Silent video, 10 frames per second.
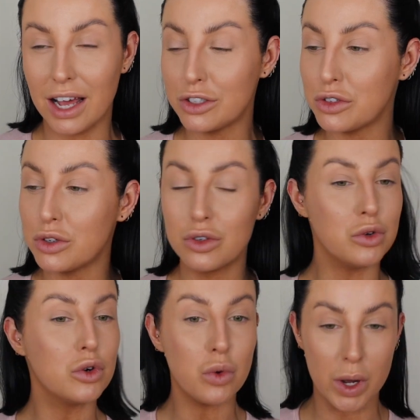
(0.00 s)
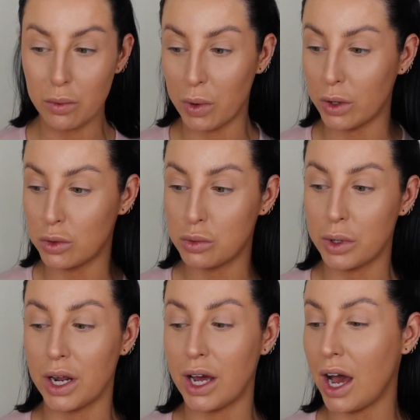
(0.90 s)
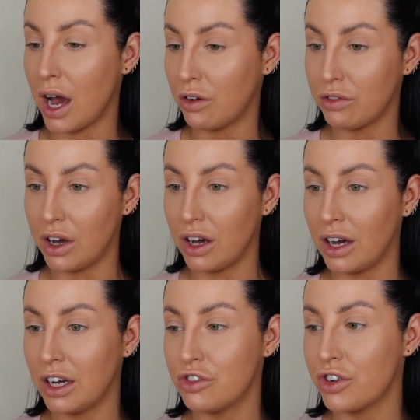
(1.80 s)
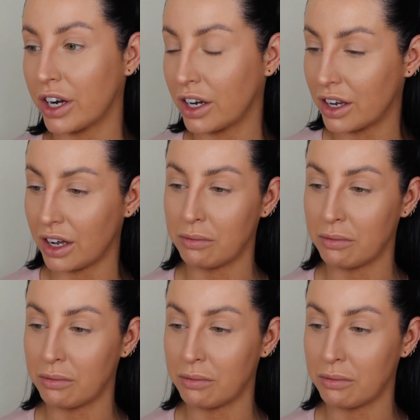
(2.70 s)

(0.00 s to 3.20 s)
I do go quite wild when I have a drink.